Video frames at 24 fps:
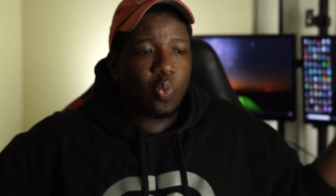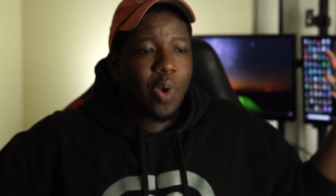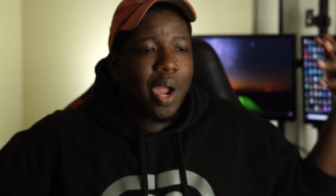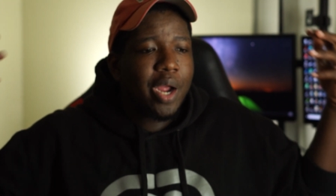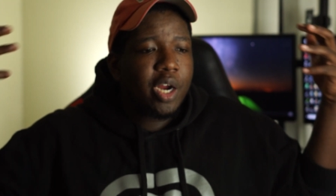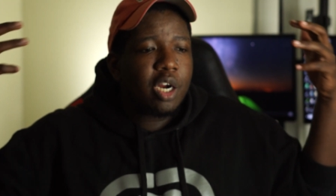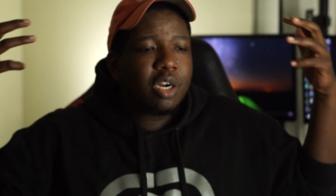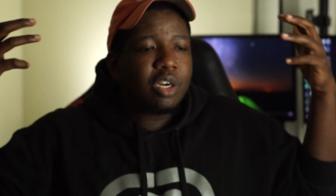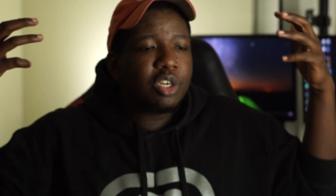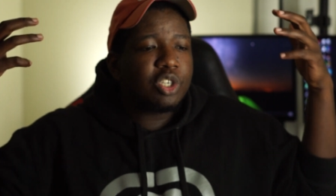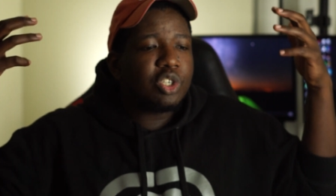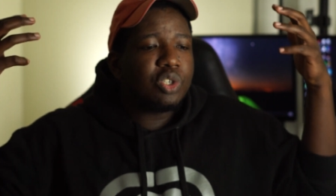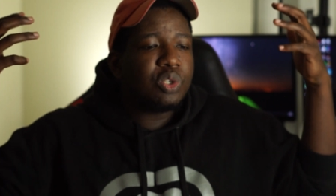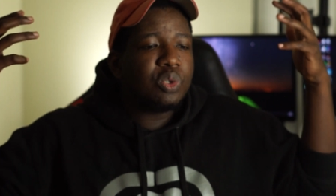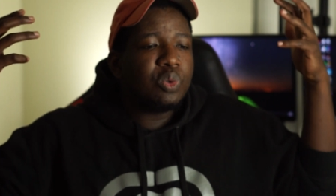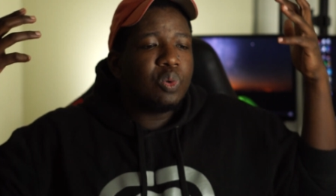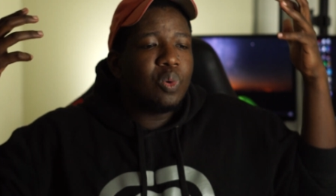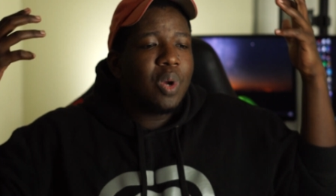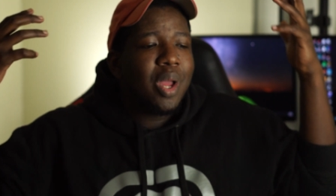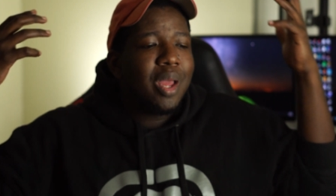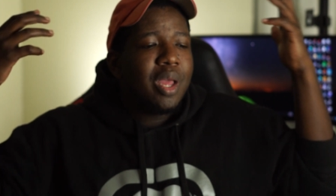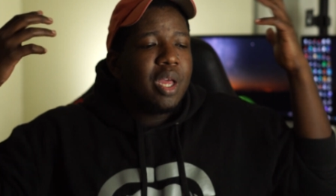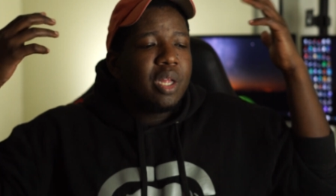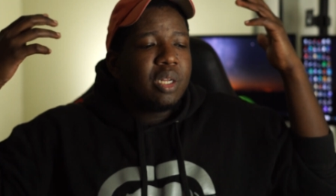Why are
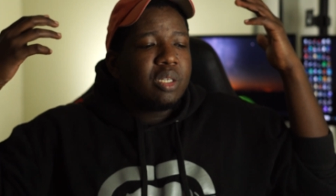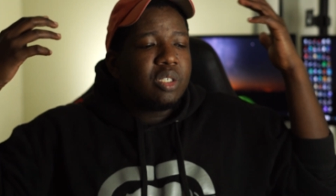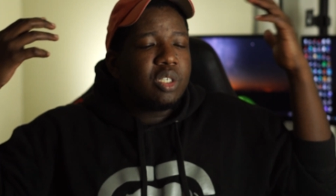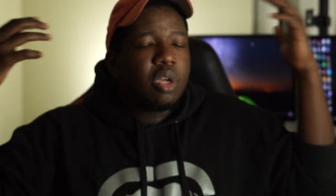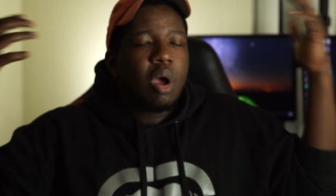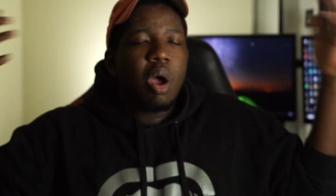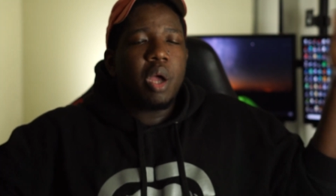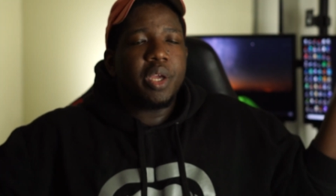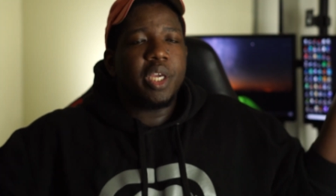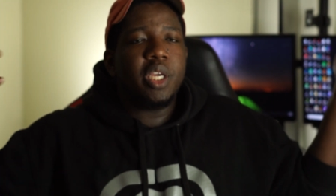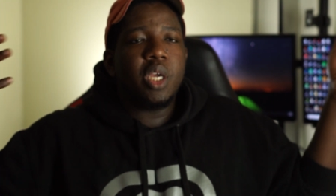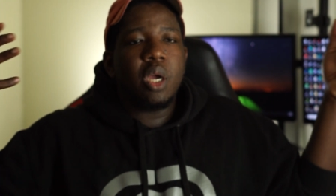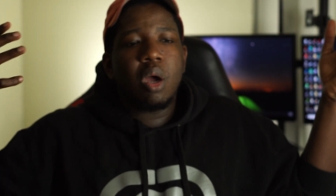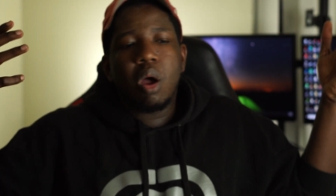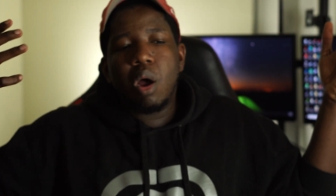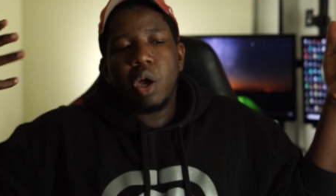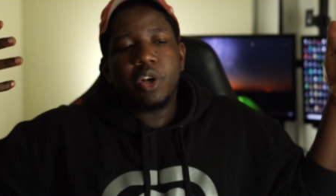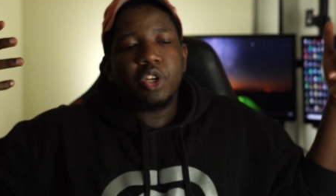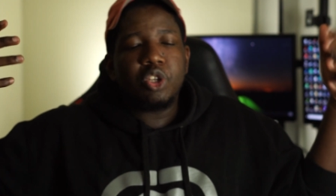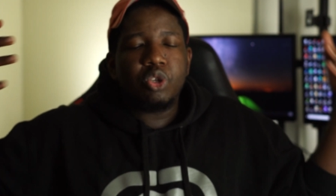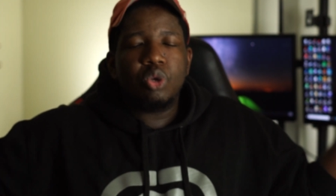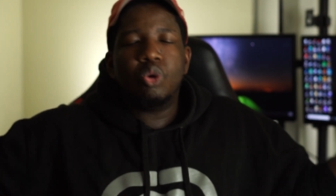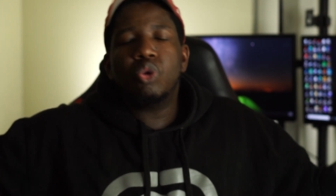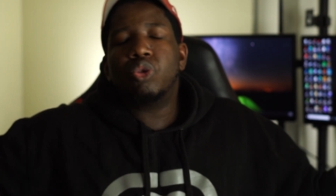you dogging
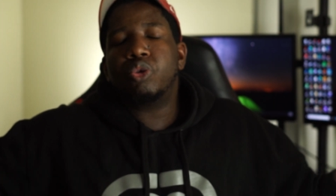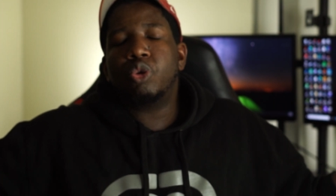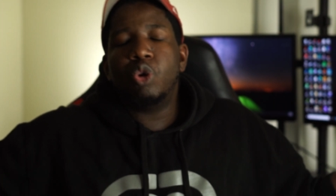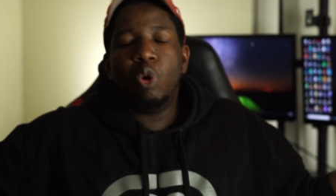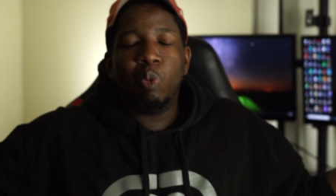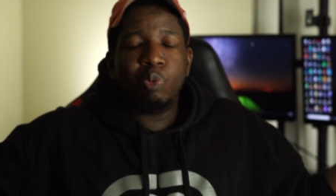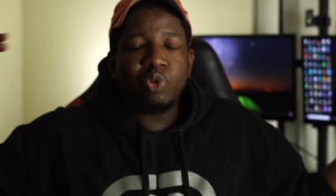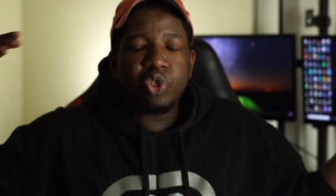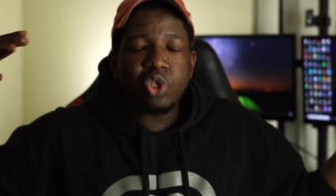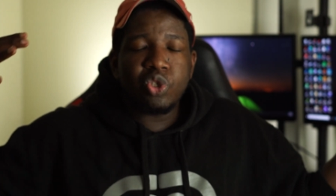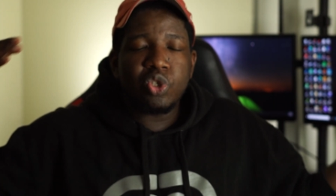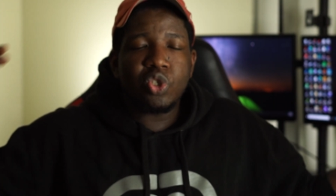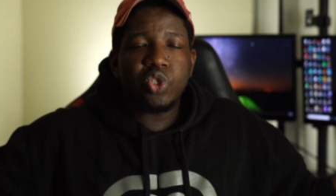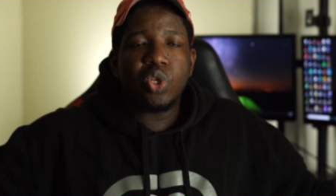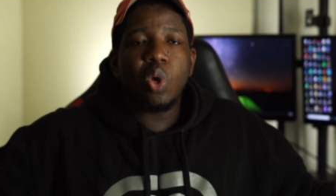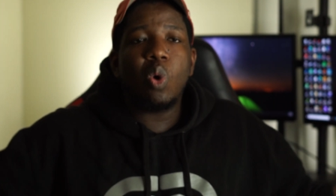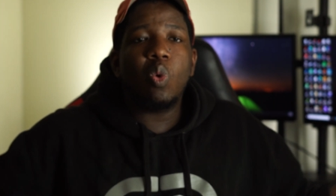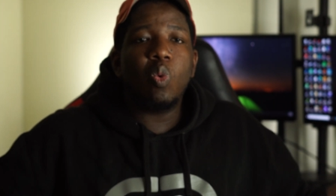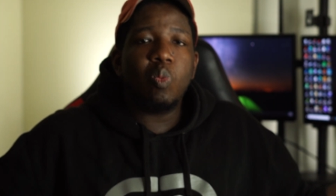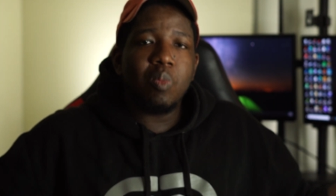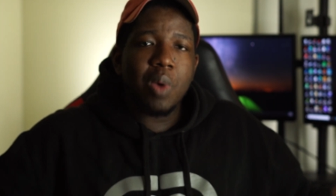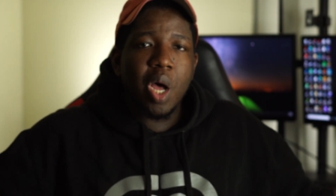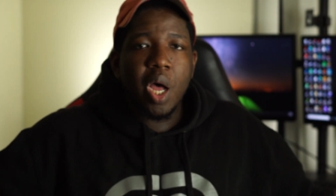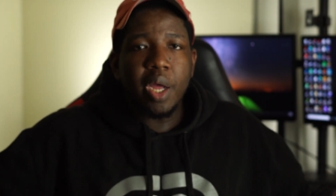on youth groups
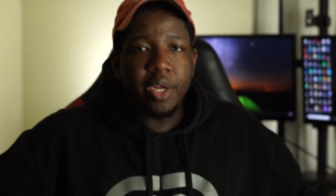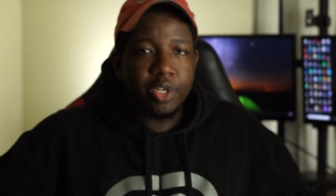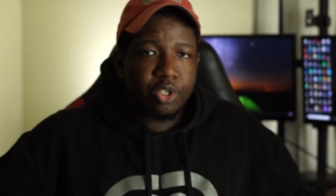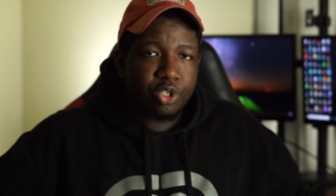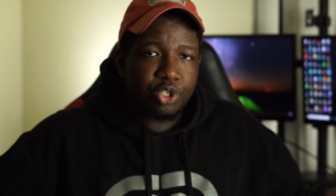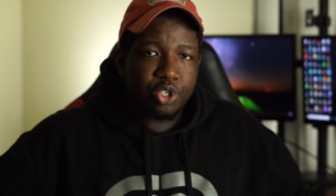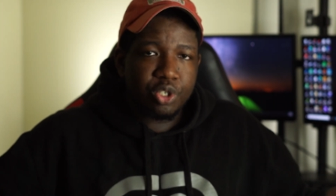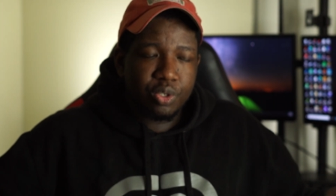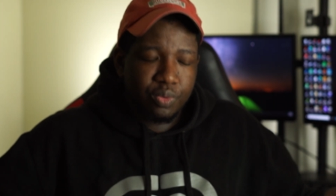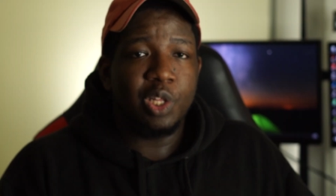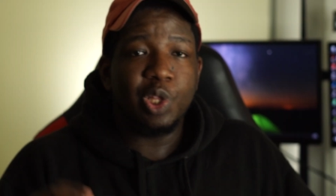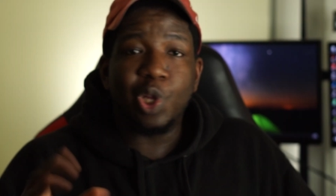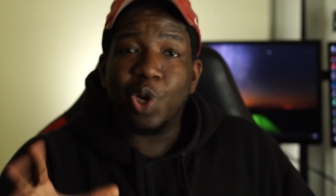so much?